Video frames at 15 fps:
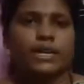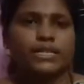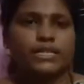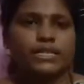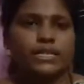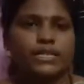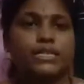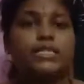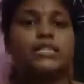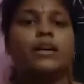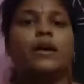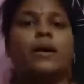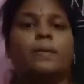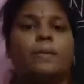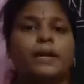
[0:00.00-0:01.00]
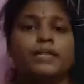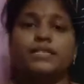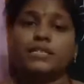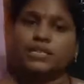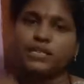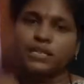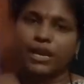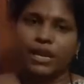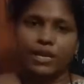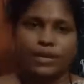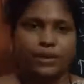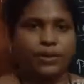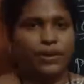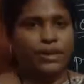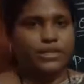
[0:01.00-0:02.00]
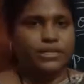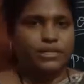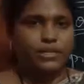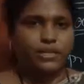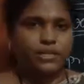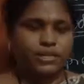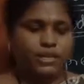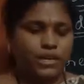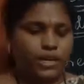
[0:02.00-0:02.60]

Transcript: tense, present continuous tense.